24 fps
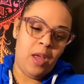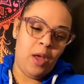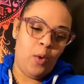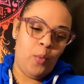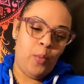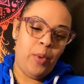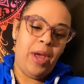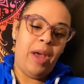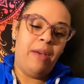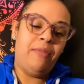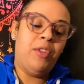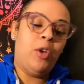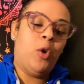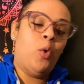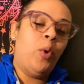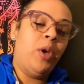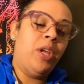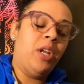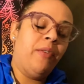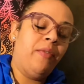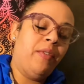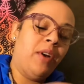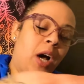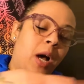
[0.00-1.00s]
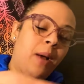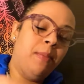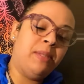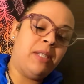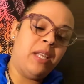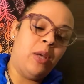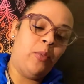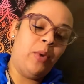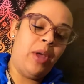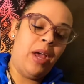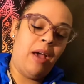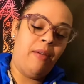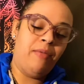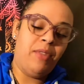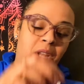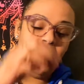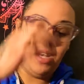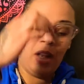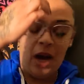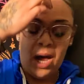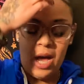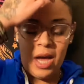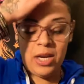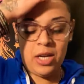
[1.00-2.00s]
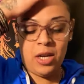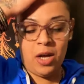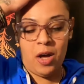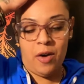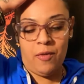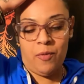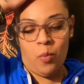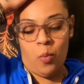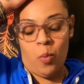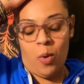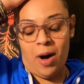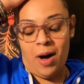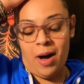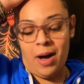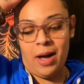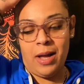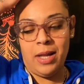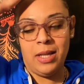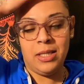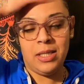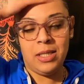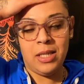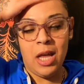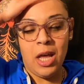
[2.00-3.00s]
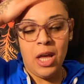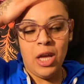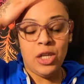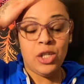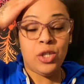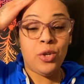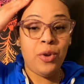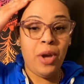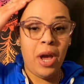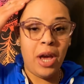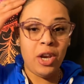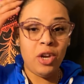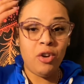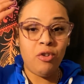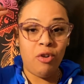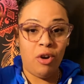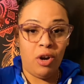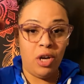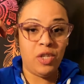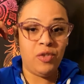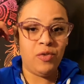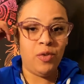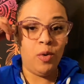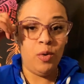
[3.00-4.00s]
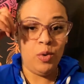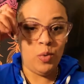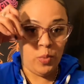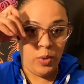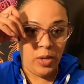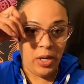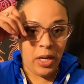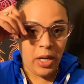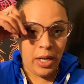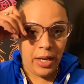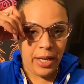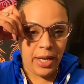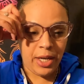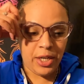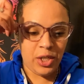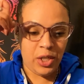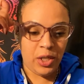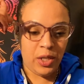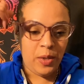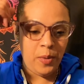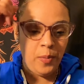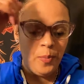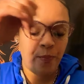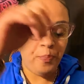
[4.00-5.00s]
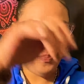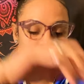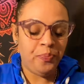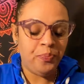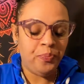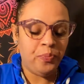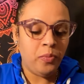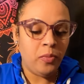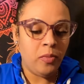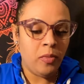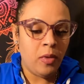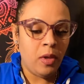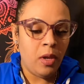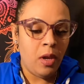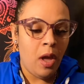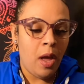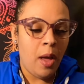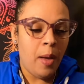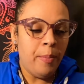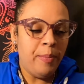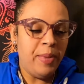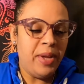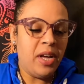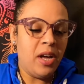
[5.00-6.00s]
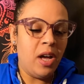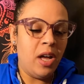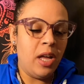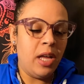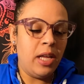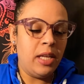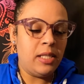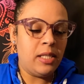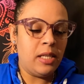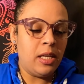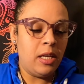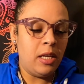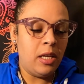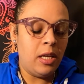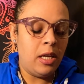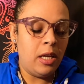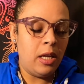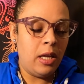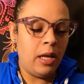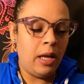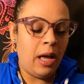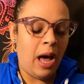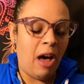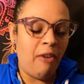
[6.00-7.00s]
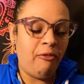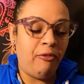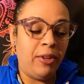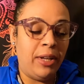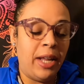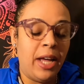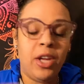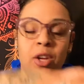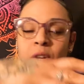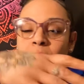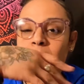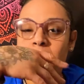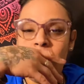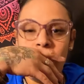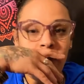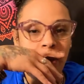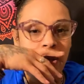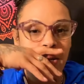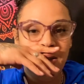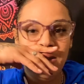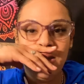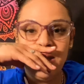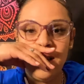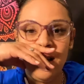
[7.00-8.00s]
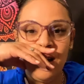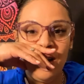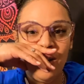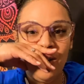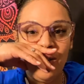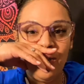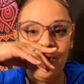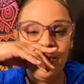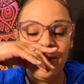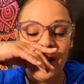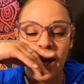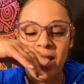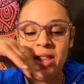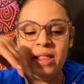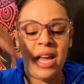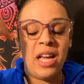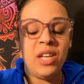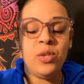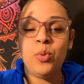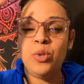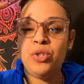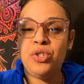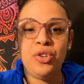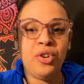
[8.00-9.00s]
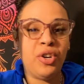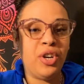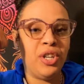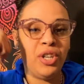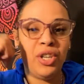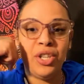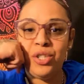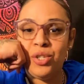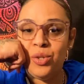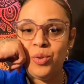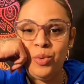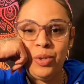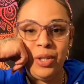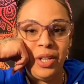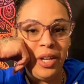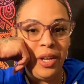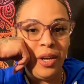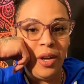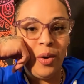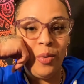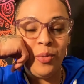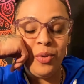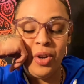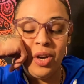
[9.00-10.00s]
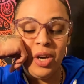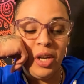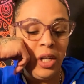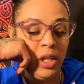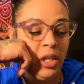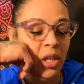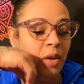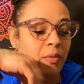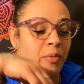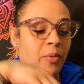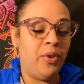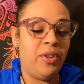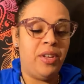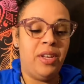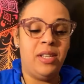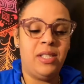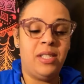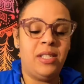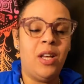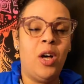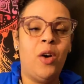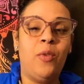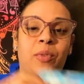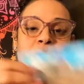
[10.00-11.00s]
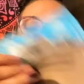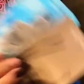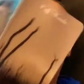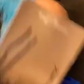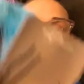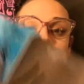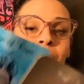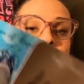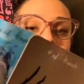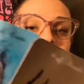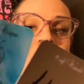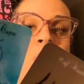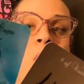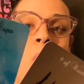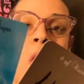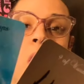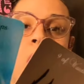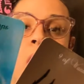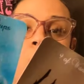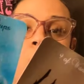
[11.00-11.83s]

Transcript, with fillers: we have the queen of cups and we have the nine of wands so you're at a crossroads with a connection because I feel like you're loving yourself. Like that's what you're going to do, Leo. You're going to love on yourself, Leo Virgo.